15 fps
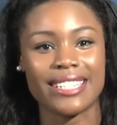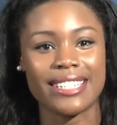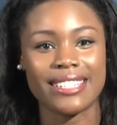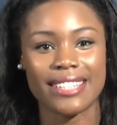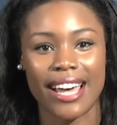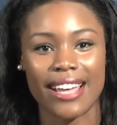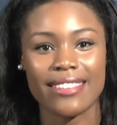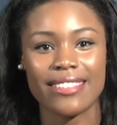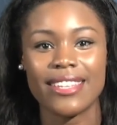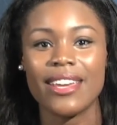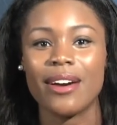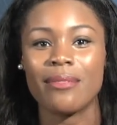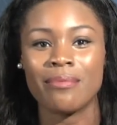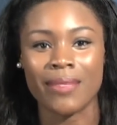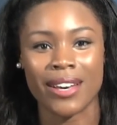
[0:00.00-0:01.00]
society
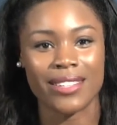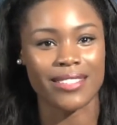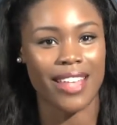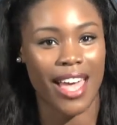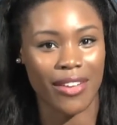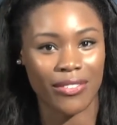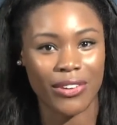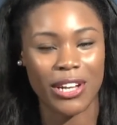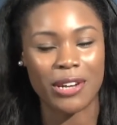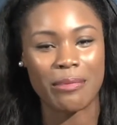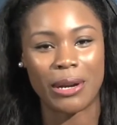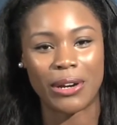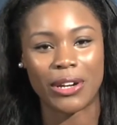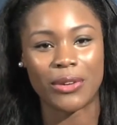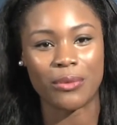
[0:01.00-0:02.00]
amongst African
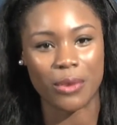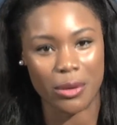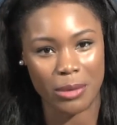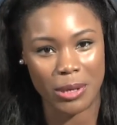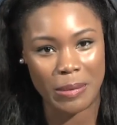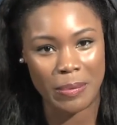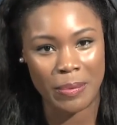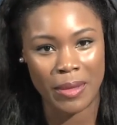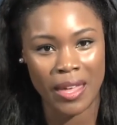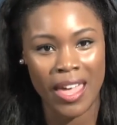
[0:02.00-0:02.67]
American women.